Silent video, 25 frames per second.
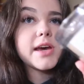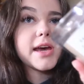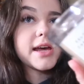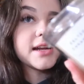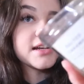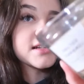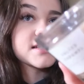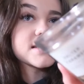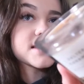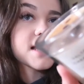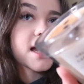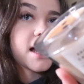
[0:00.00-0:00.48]

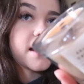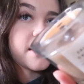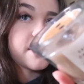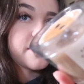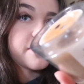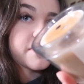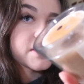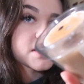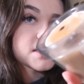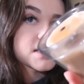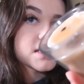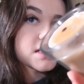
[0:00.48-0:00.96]
And it's kind
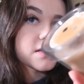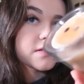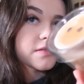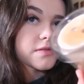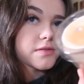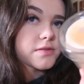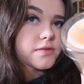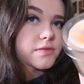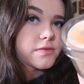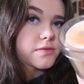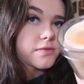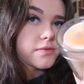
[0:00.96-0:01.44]
of
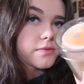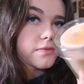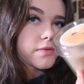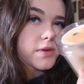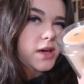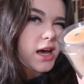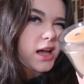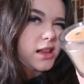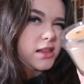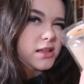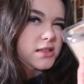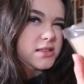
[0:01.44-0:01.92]
festive
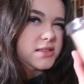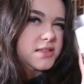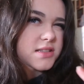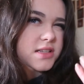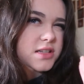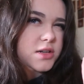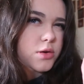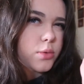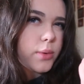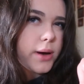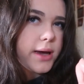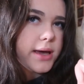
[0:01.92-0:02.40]
colors
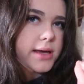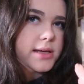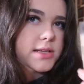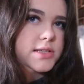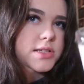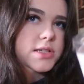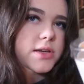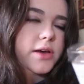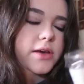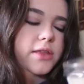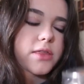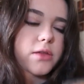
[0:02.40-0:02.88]
in a way.
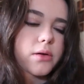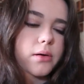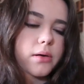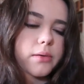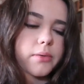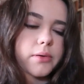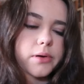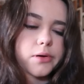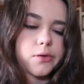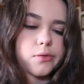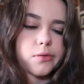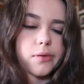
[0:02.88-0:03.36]
So I thought I
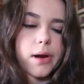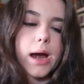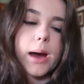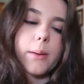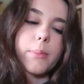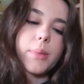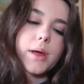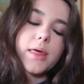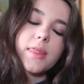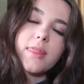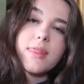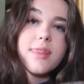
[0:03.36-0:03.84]
would
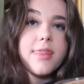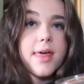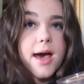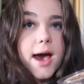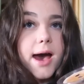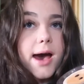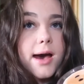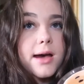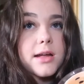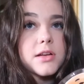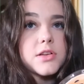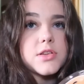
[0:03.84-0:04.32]
grab
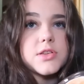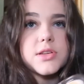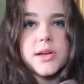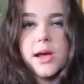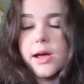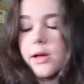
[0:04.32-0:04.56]
that.